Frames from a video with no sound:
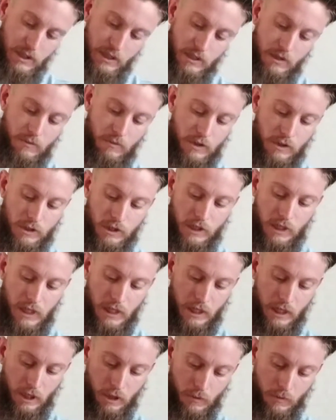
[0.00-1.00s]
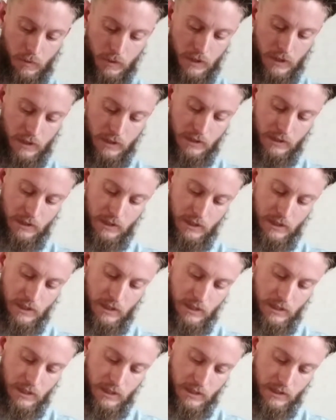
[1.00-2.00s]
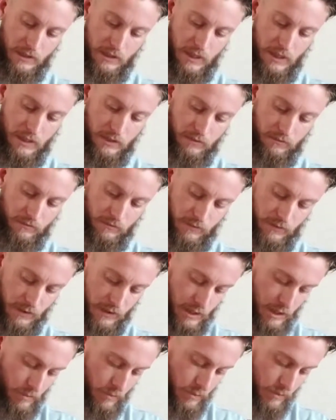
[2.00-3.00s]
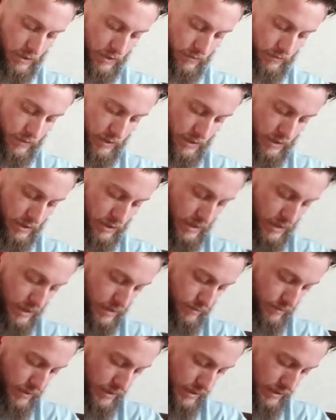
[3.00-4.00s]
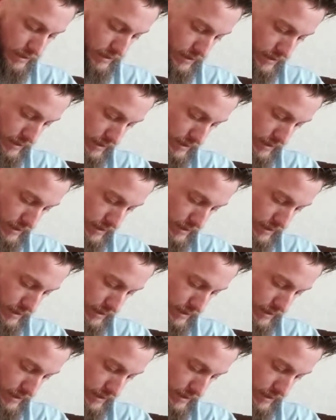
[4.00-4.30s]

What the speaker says: And once you got it open, it's got a couple different adjustments.